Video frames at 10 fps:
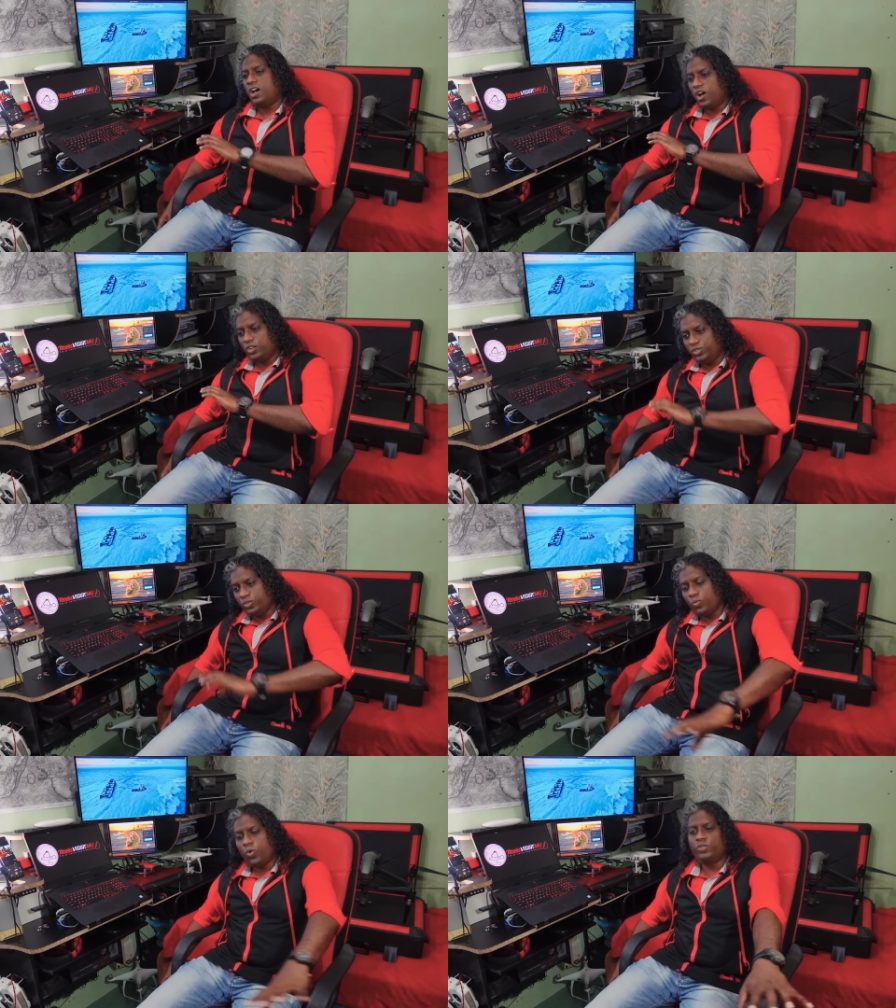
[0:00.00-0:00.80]
onto
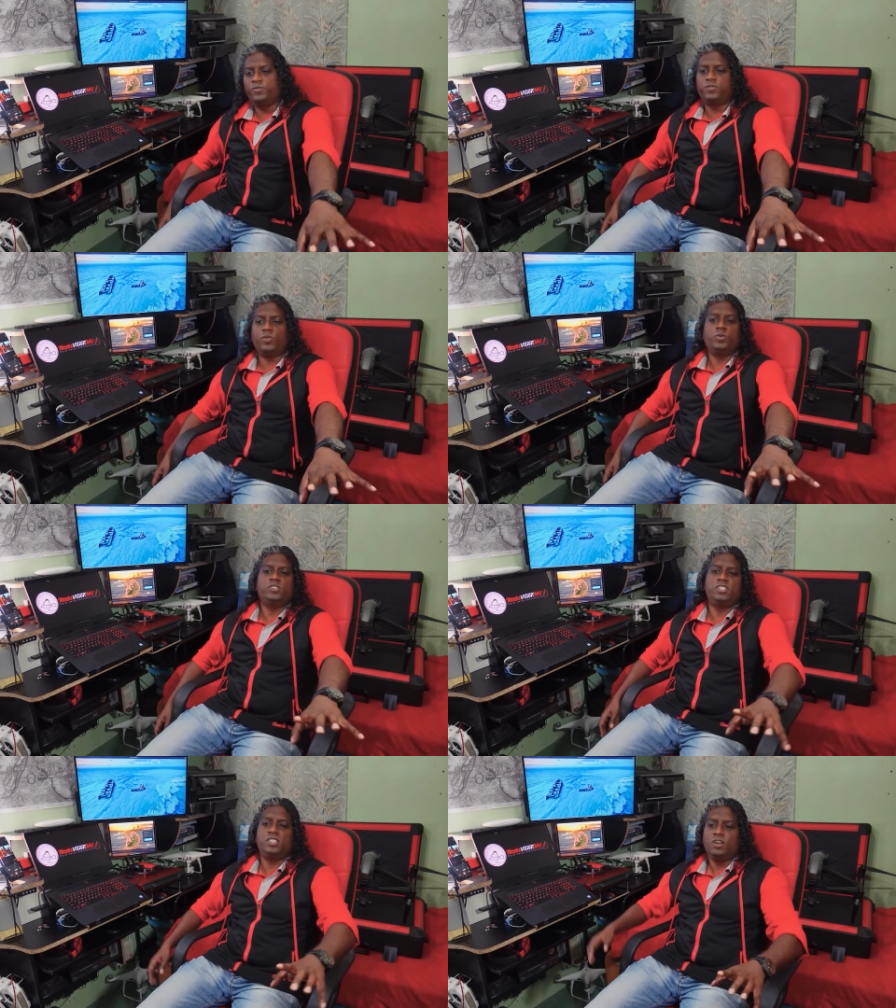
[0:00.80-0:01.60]
the
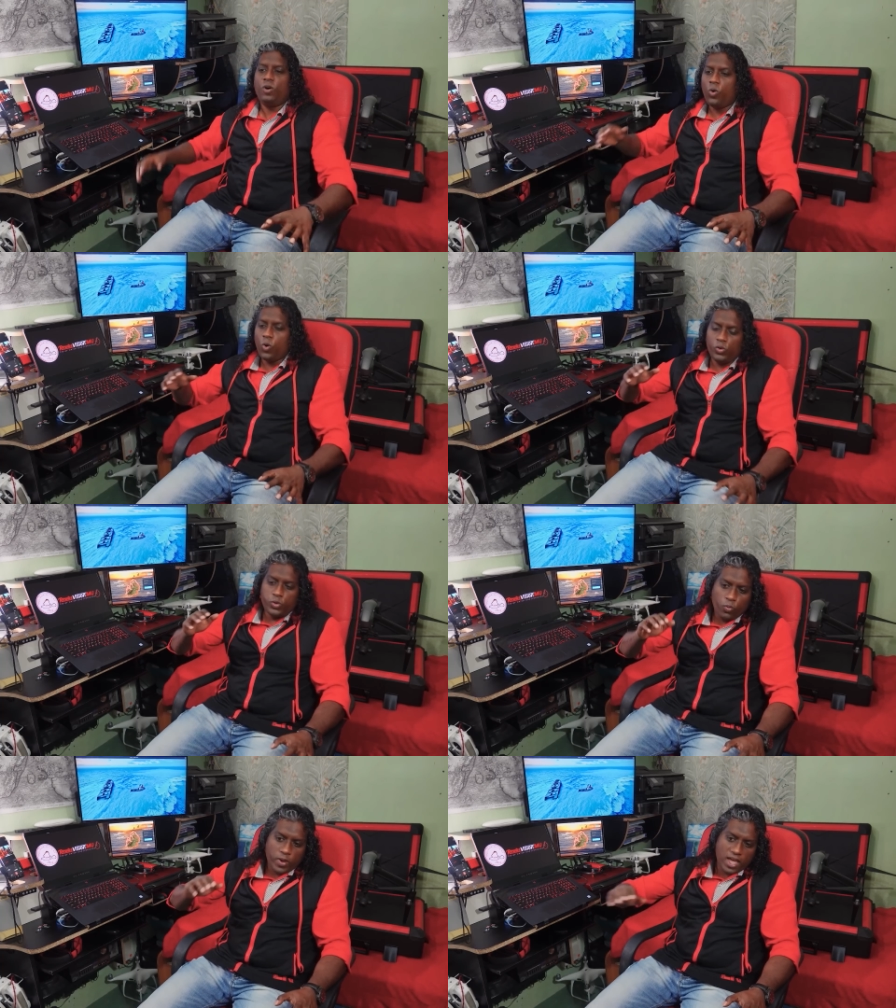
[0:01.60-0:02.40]
waterfront, all
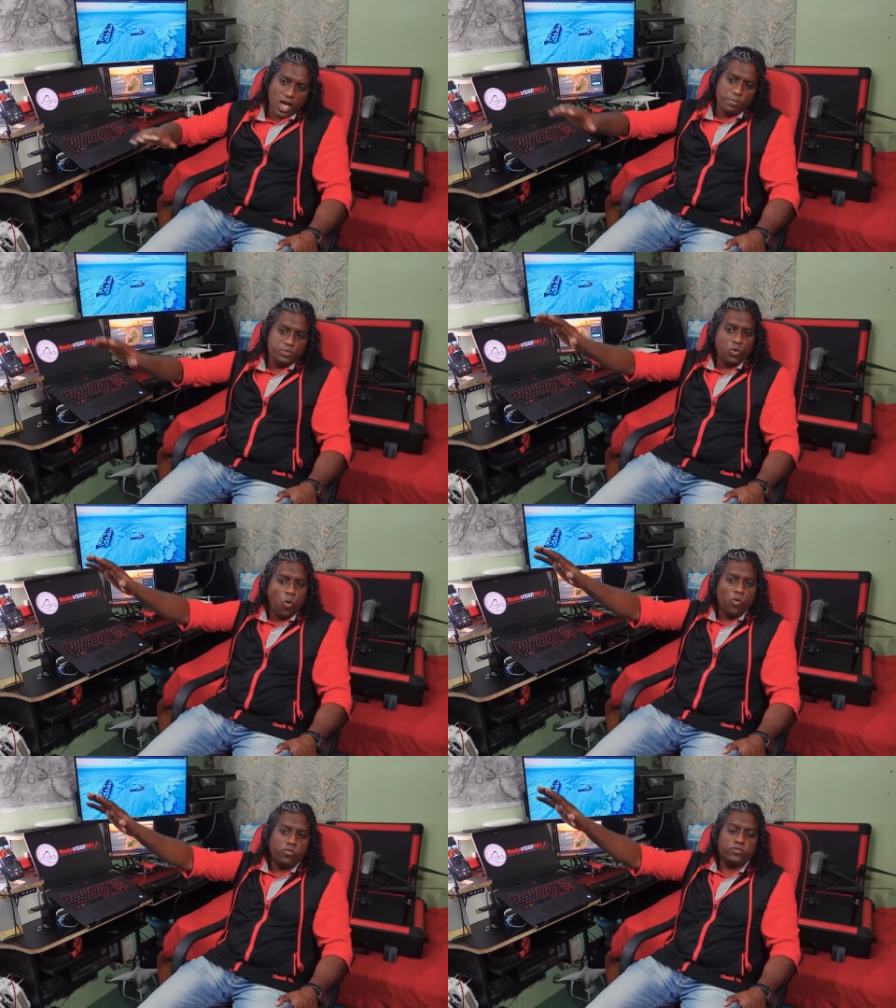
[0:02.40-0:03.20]
the way up
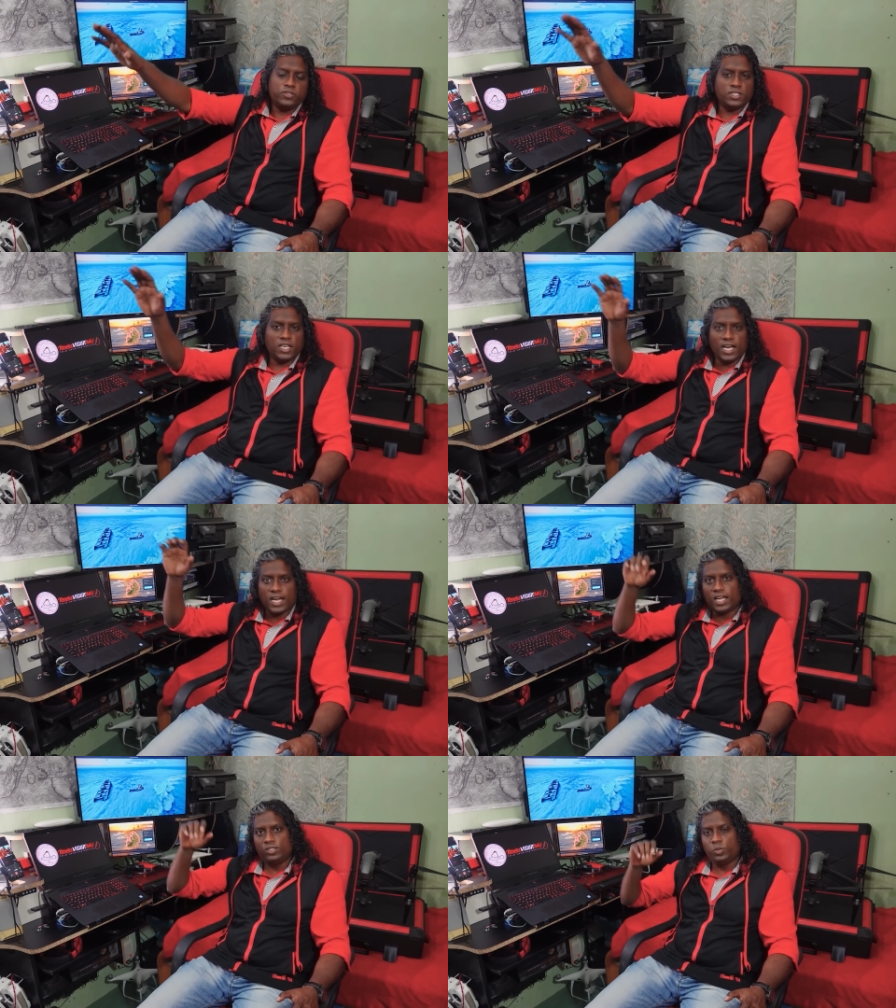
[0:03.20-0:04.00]
north
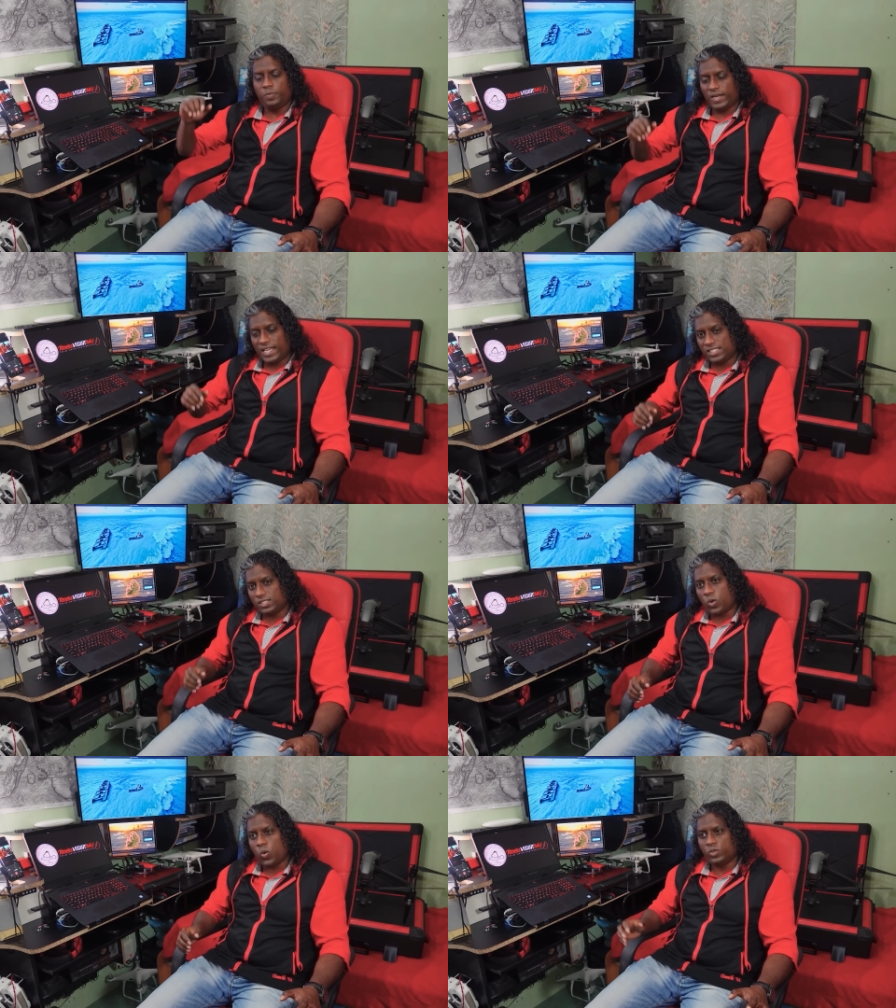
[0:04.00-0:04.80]
to a place
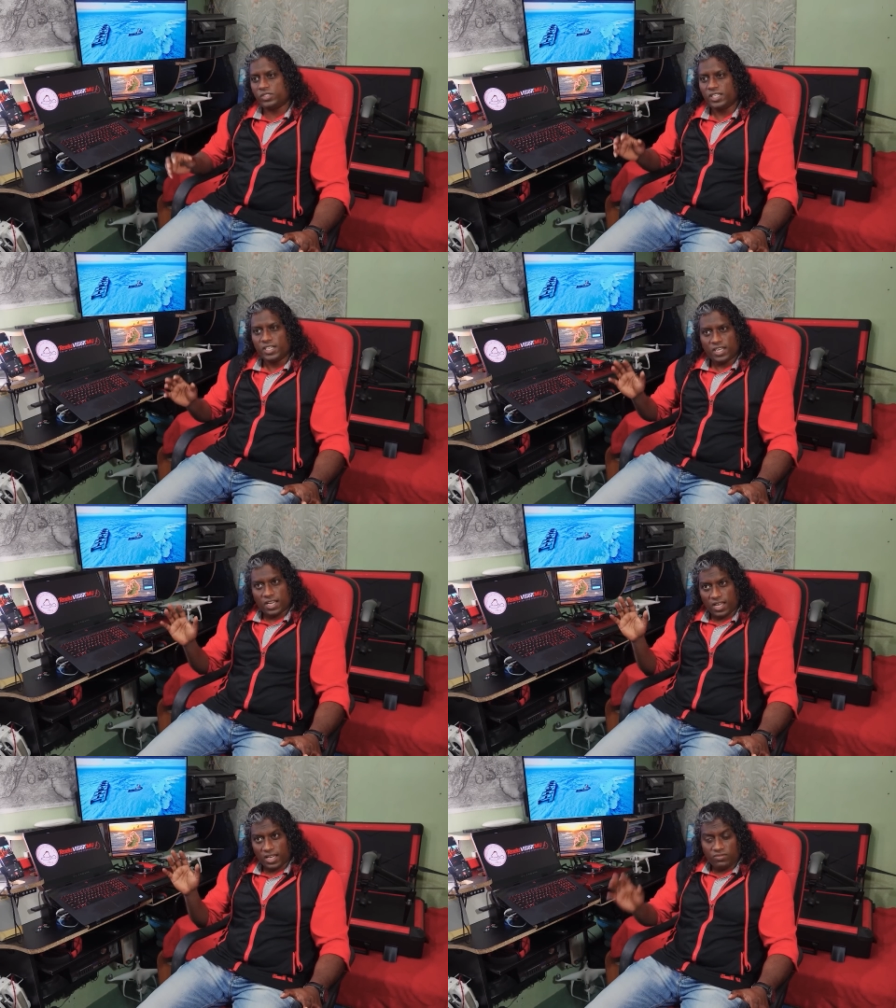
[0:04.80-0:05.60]
called
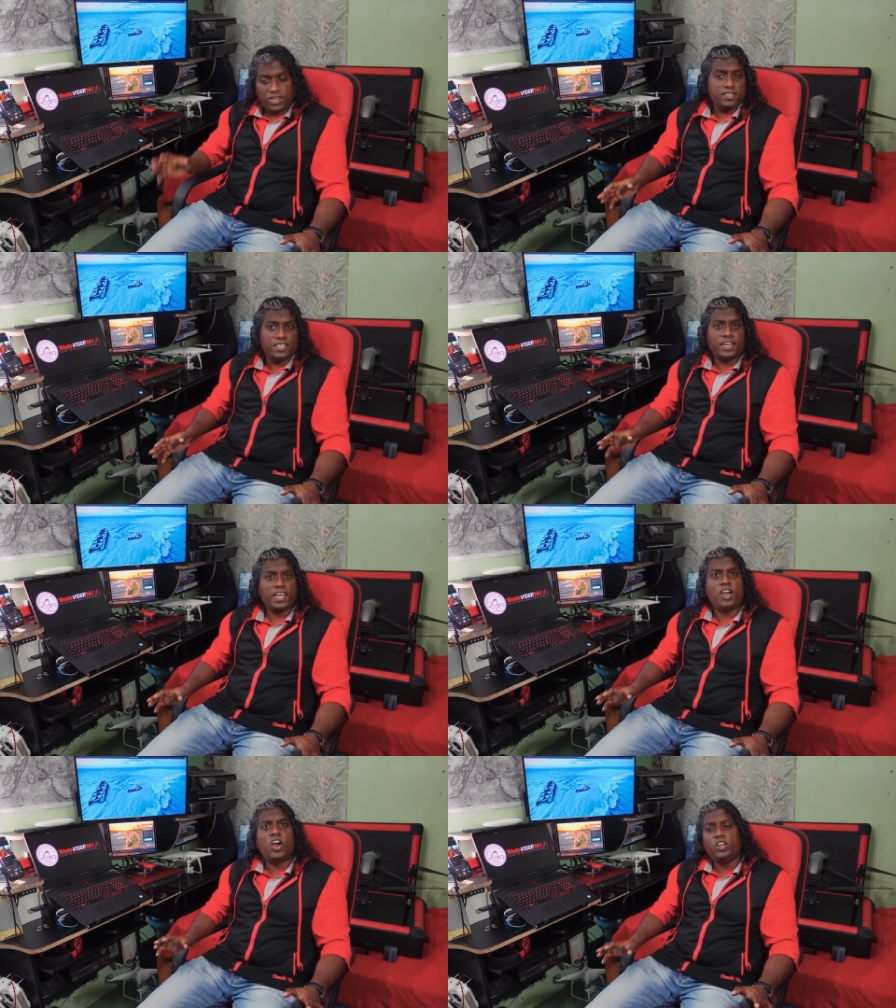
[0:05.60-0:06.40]
Rivière des
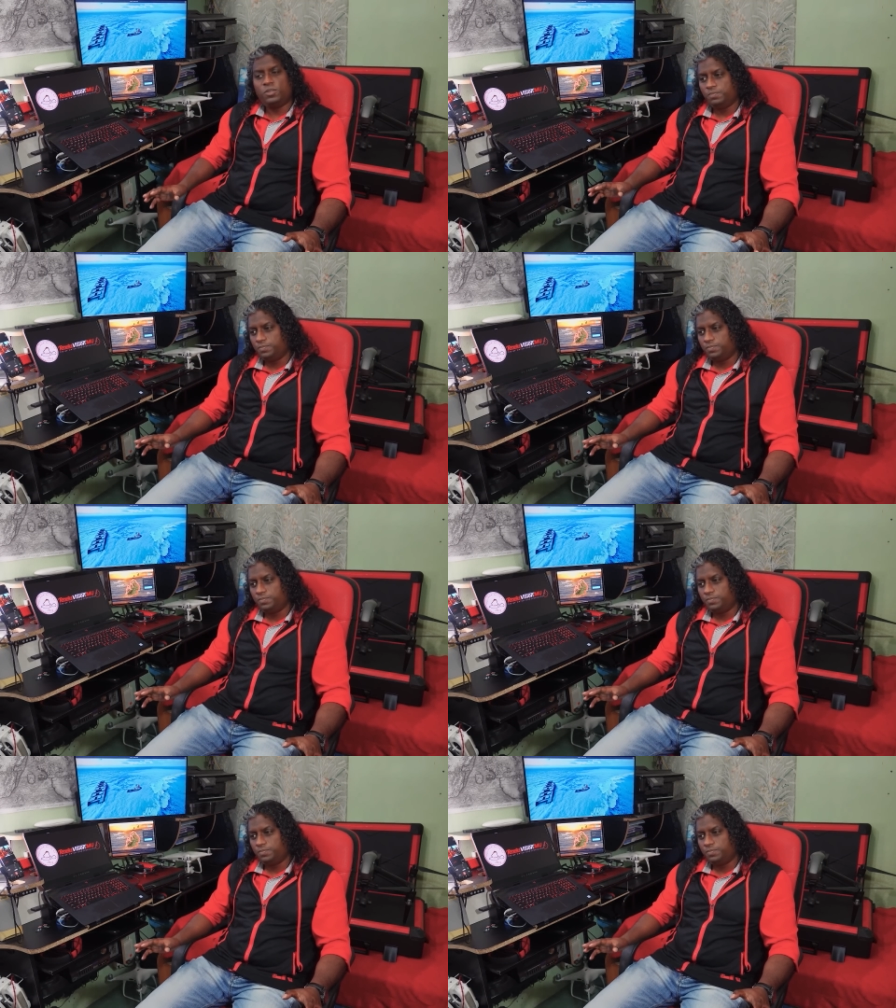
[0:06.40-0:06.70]
Créoles.